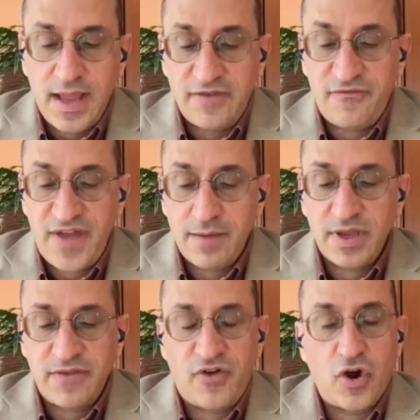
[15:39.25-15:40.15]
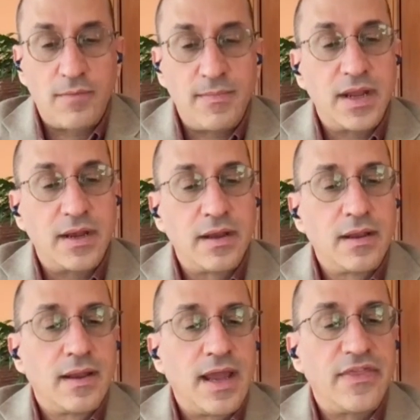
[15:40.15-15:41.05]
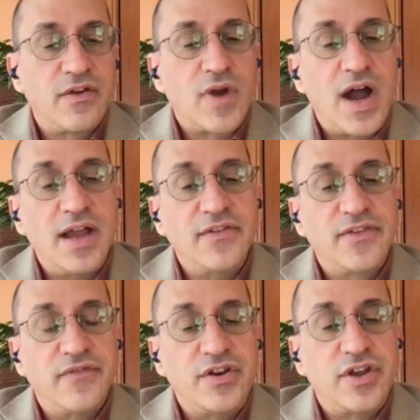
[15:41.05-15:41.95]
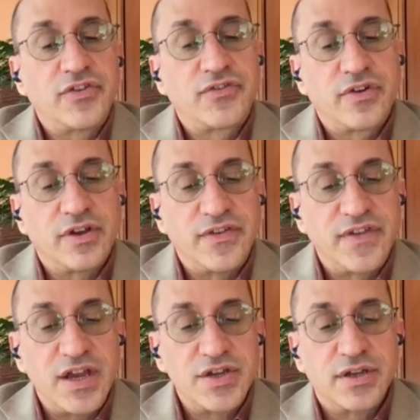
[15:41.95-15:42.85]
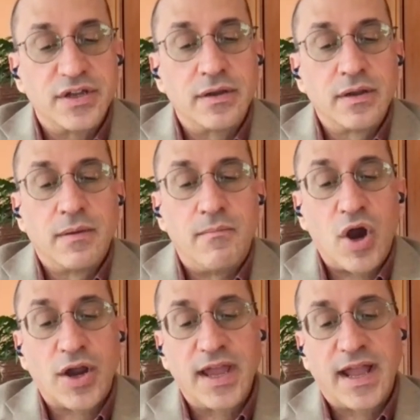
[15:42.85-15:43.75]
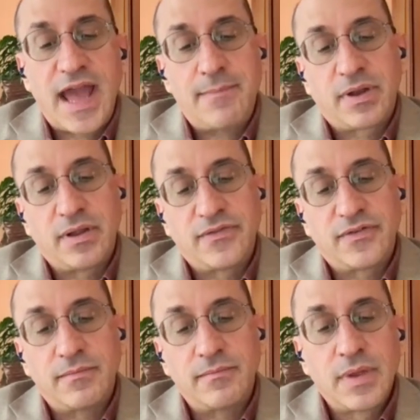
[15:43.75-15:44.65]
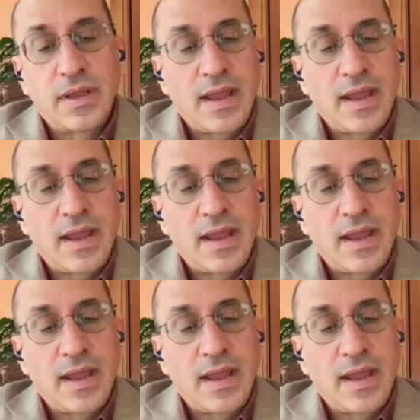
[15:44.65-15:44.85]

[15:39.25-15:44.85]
and family farming and the rise of industrialization, market capitalism,